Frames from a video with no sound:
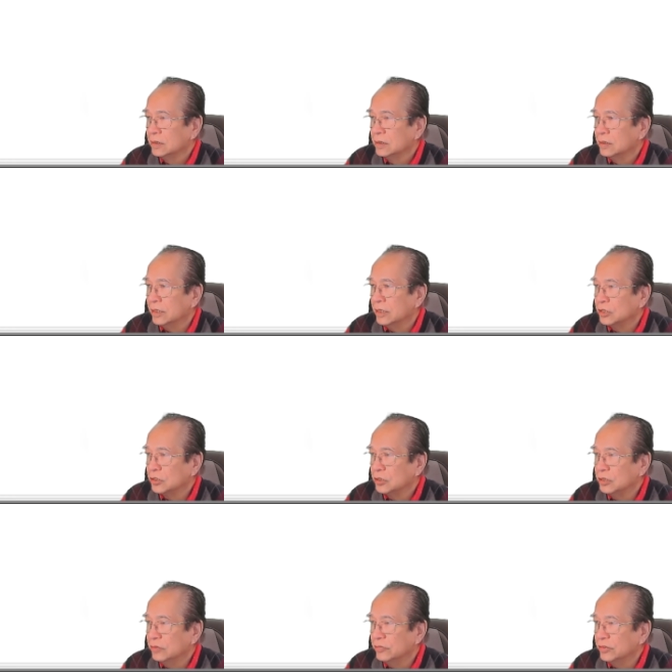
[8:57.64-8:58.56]
Let's
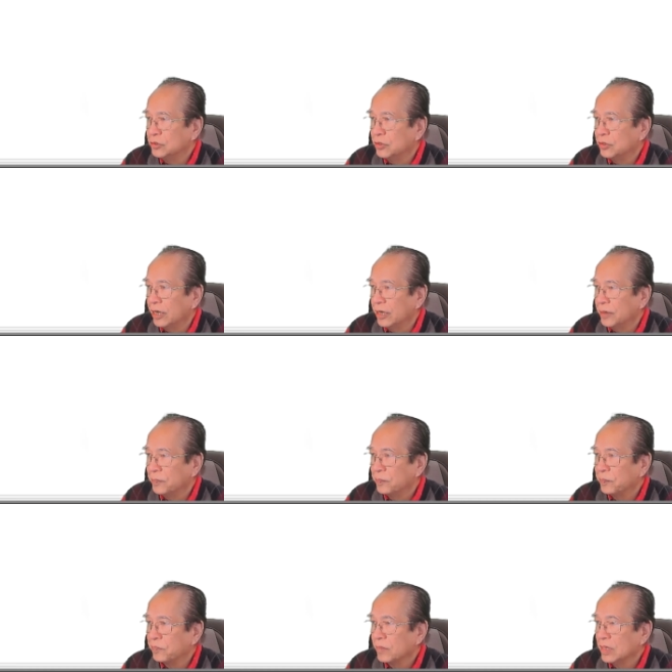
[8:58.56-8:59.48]
give it a try.
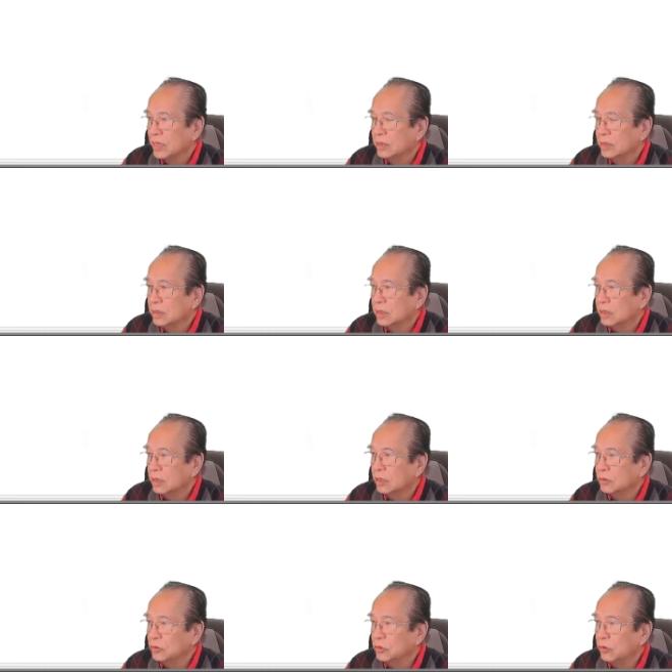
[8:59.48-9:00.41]

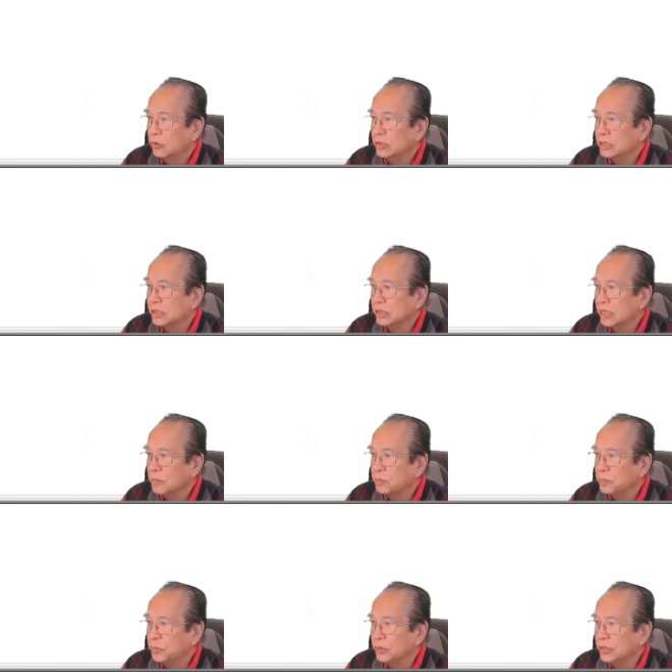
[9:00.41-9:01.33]
Oh, notice that I'm
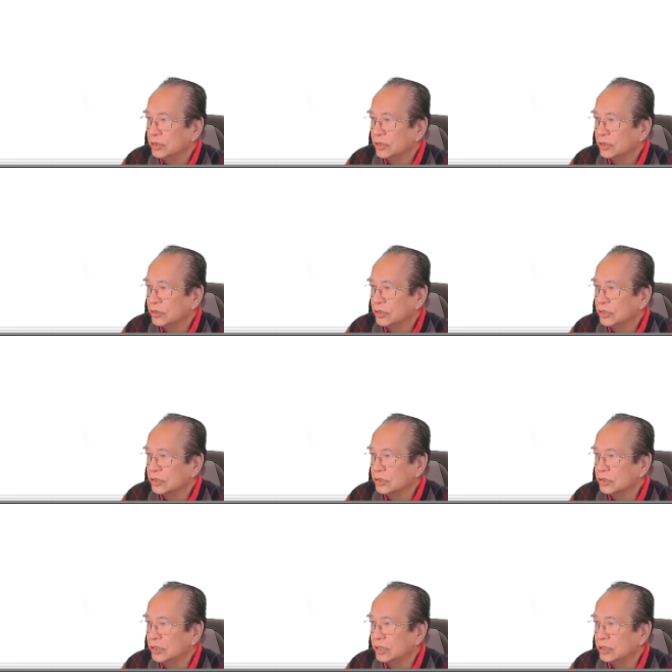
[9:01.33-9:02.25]
putting the
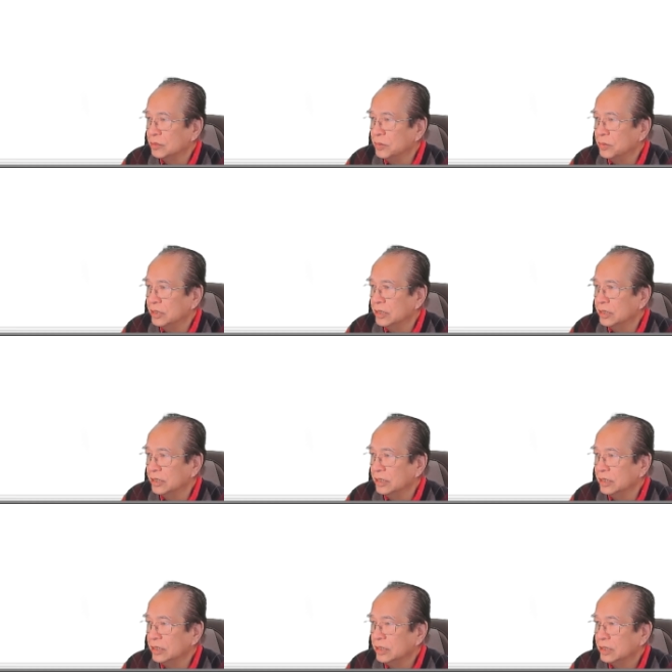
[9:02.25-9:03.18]
cursor at the
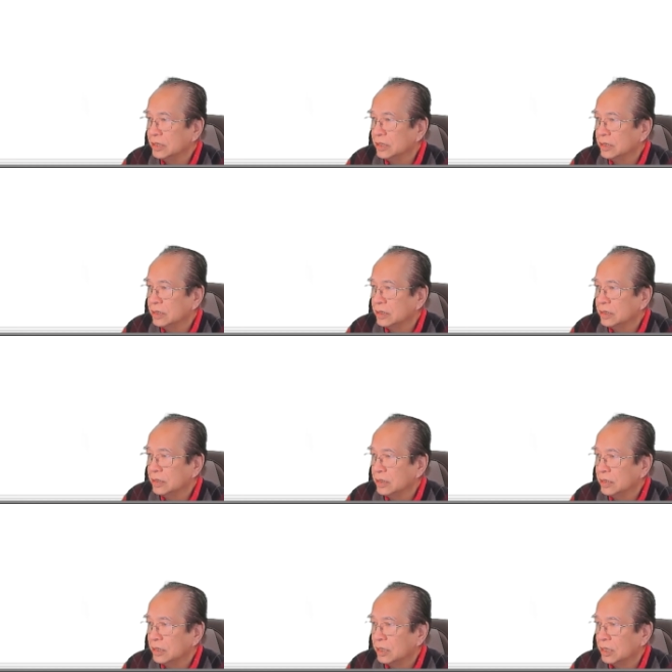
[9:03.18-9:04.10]
beginning
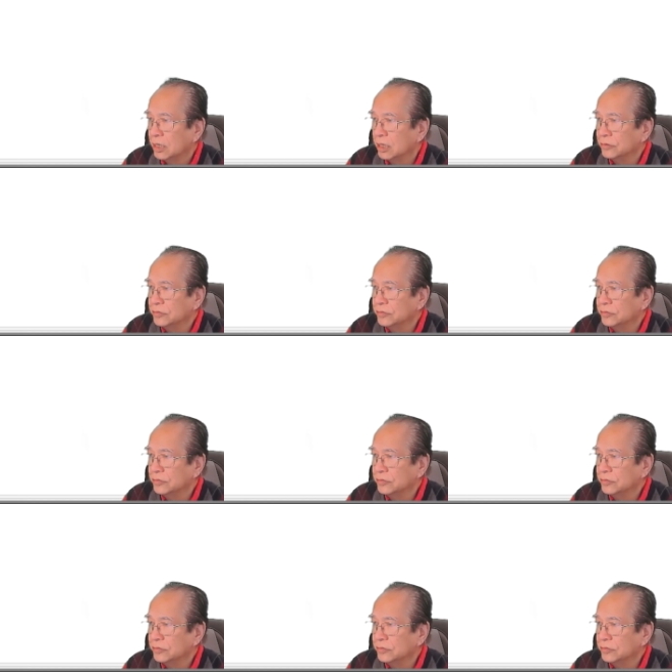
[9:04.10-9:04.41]
of